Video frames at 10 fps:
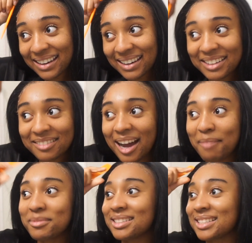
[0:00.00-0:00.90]
you know what, I'm
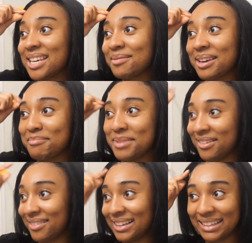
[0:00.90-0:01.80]
gonna just keep getting
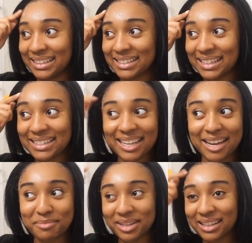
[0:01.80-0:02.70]
better at this. It's
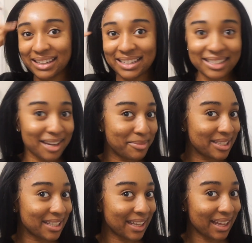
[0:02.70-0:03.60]
coming
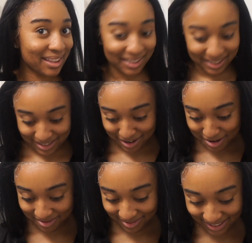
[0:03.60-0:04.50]
together, you
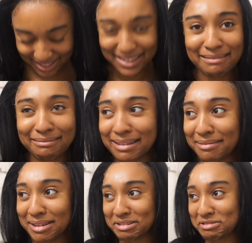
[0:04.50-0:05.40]
know? You know what
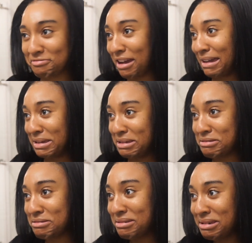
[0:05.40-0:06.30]
it's
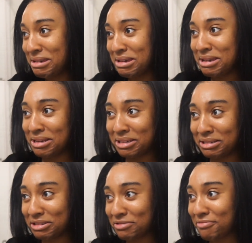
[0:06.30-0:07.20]
trying.
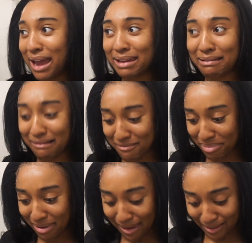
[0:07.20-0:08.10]
She's trying her
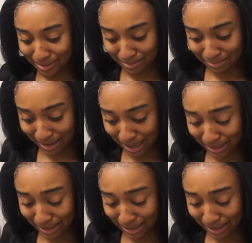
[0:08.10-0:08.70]
best. Okay,